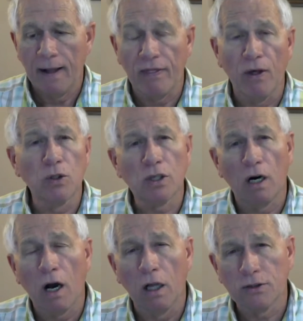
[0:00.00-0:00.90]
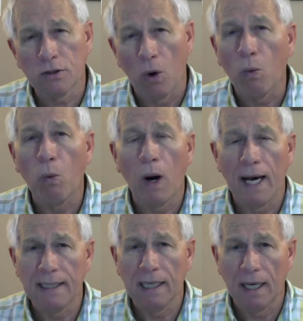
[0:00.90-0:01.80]
Those are also
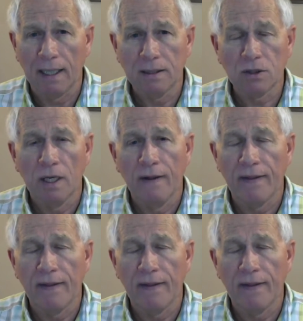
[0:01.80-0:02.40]
wide lines.